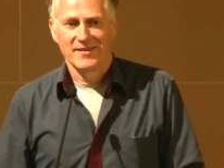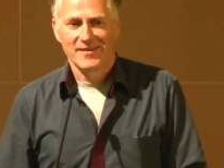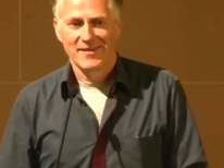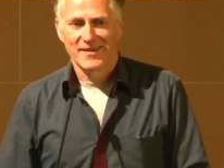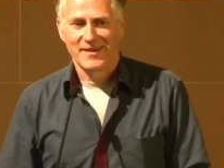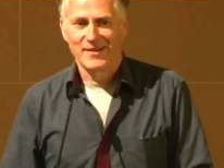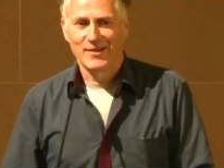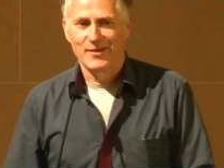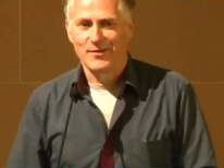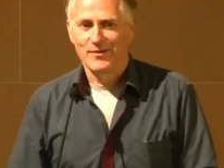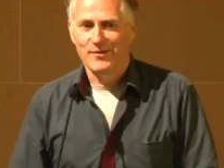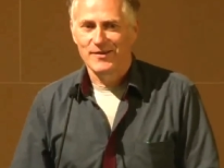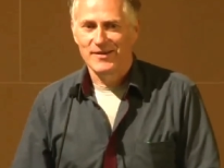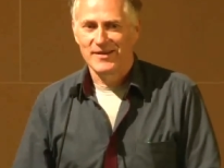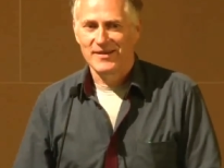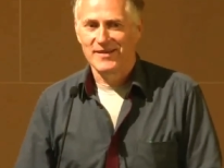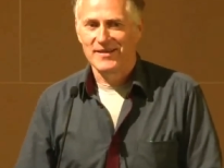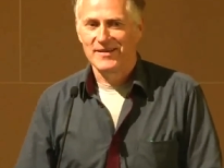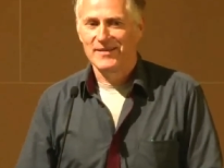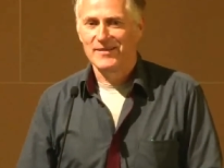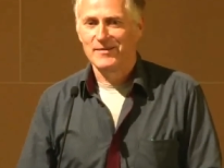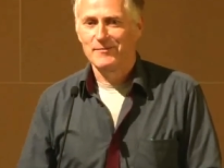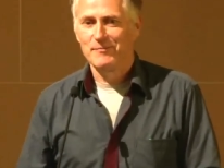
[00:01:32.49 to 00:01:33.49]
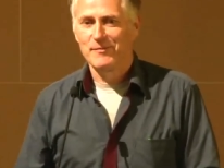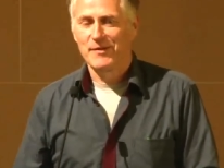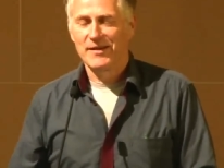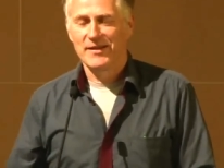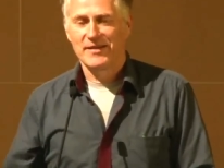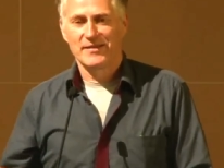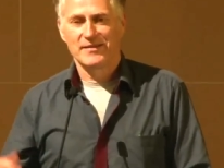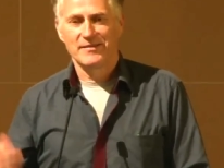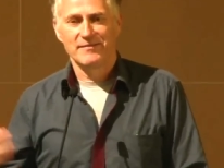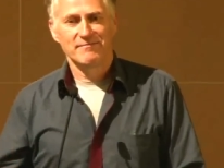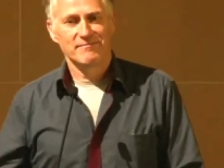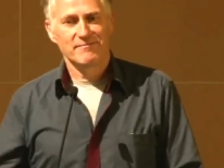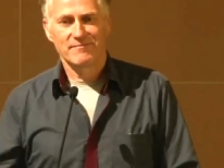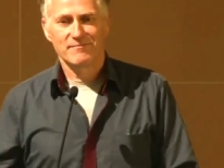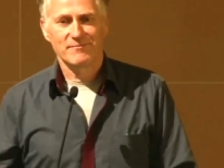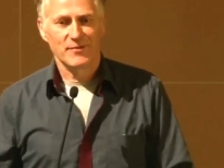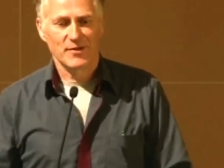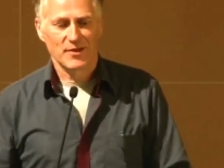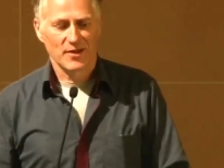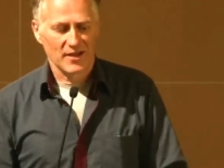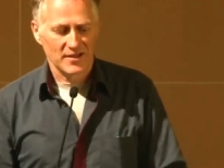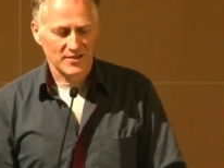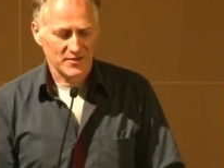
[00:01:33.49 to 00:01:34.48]
you know, um, and
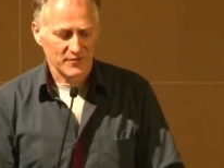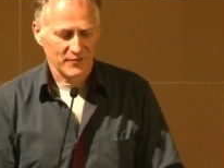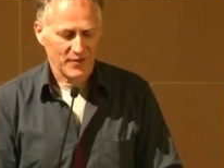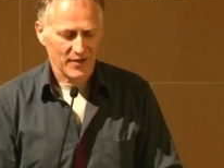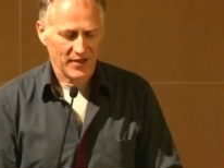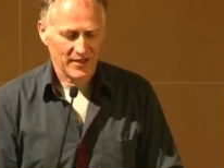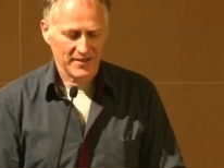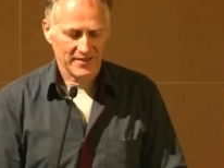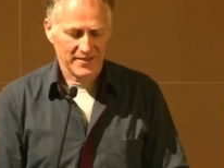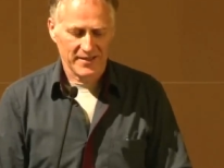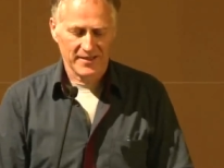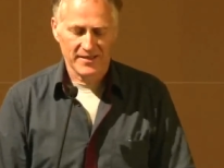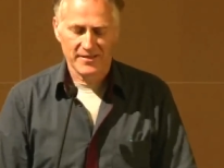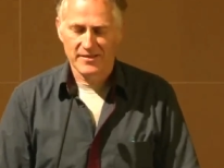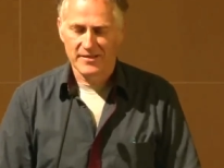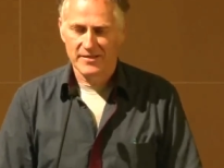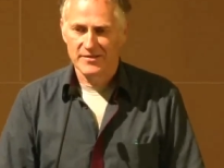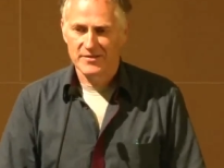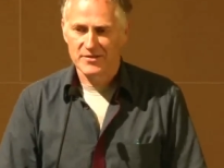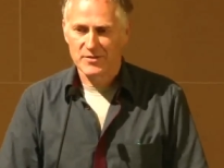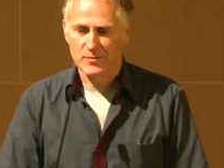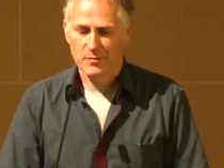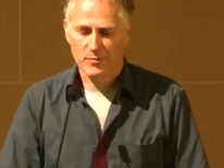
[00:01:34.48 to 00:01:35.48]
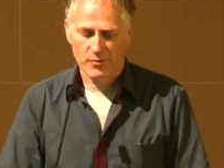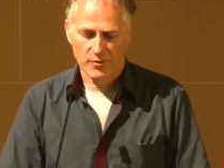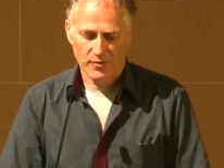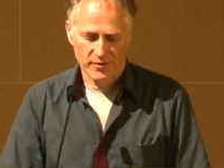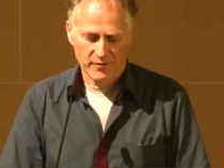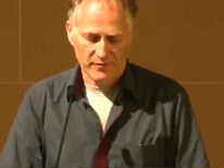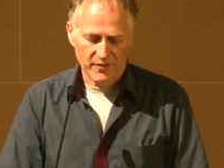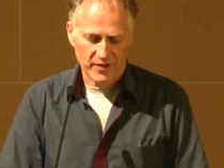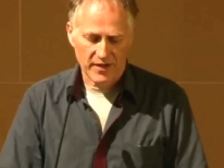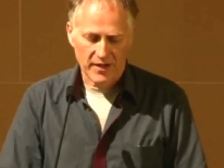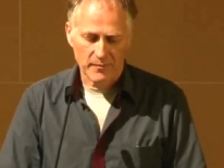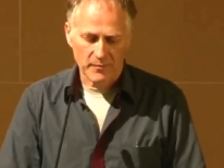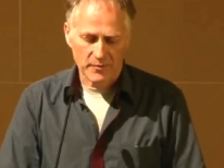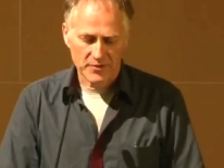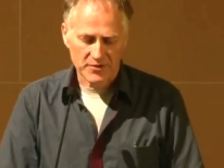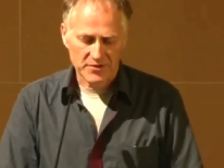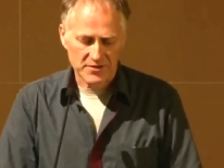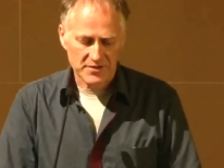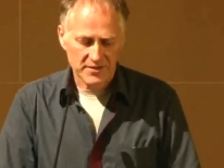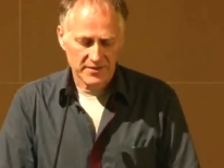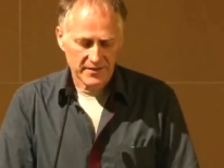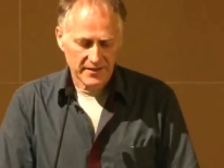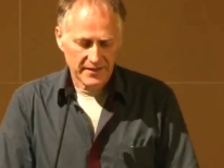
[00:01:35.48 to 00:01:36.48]
with lots of content in support of
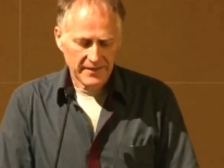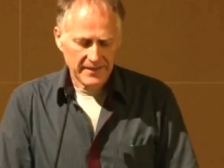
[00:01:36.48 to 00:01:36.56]
commerce.